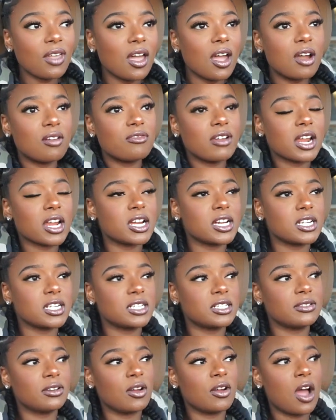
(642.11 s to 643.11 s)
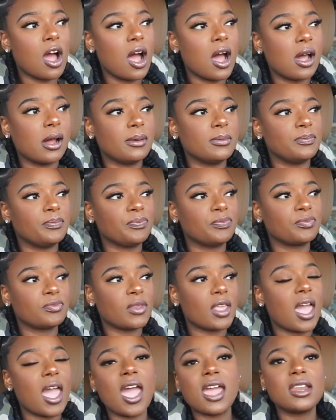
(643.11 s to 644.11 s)
a record,
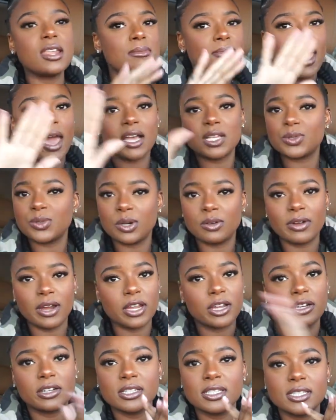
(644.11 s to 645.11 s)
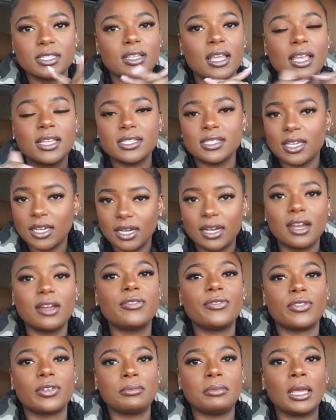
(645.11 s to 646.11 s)
any Maxwell record is good enough
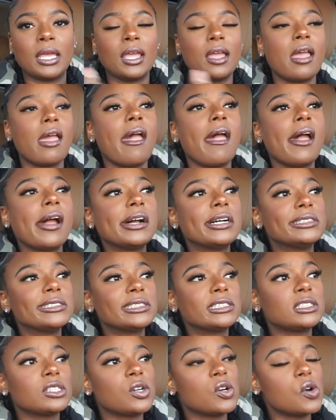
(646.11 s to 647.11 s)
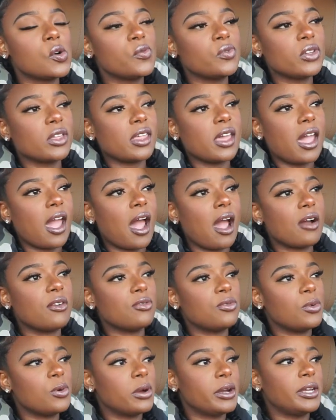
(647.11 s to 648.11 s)
for me. So hopefully they have
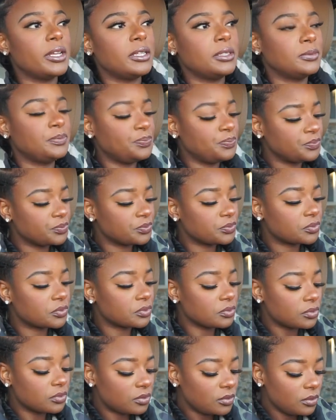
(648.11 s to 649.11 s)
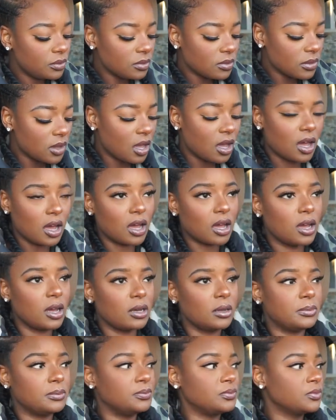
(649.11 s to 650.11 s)
one.
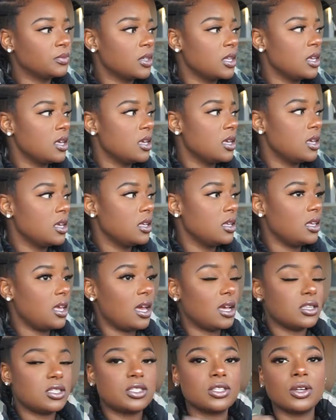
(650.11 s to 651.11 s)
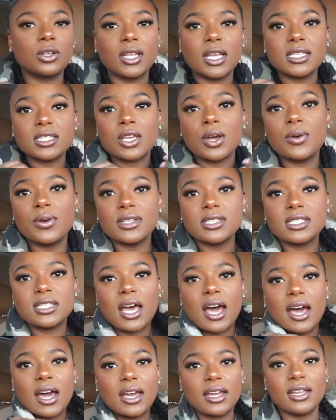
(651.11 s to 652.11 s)
Yeah, so let's go
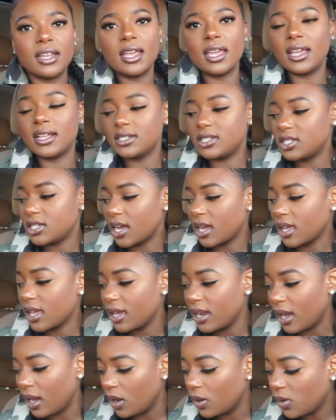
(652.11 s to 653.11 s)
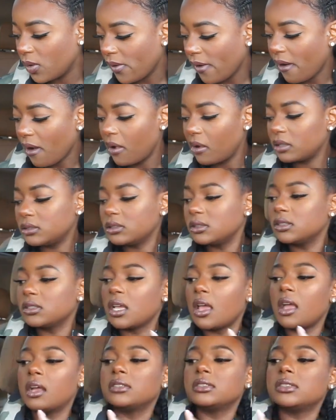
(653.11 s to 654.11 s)
inside and check it out.
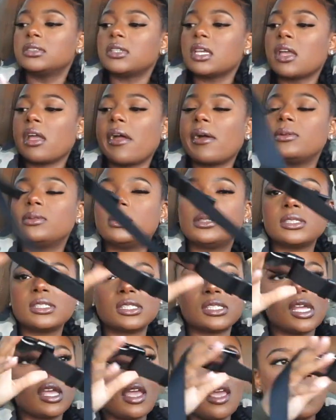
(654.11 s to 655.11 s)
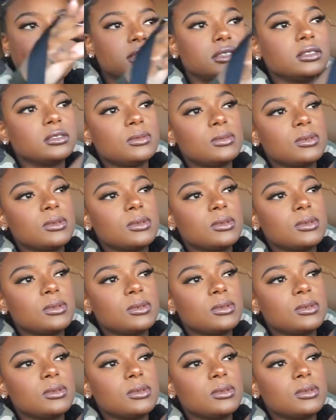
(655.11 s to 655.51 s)
And we'll see.